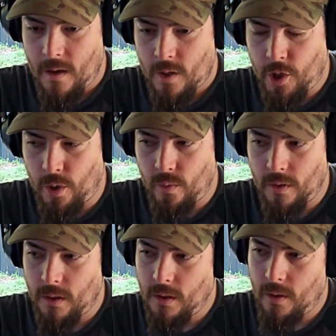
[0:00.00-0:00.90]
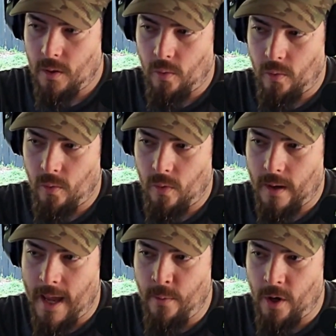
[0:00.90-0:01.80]
So
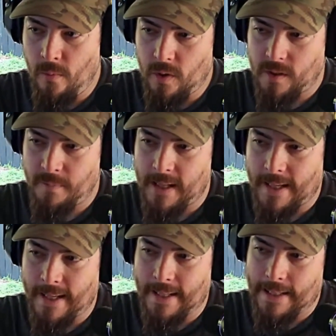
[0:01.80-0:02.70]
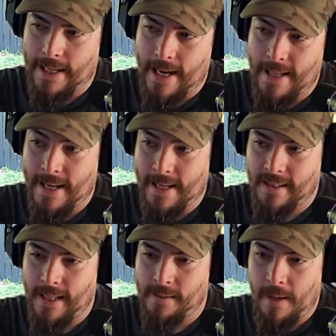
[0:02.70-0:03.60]
it would almost be like in the next
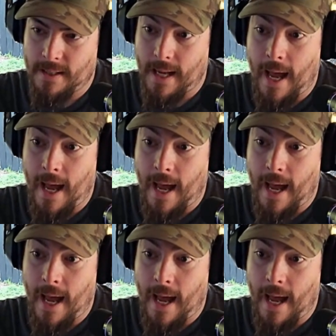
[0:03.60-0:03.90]
6 months,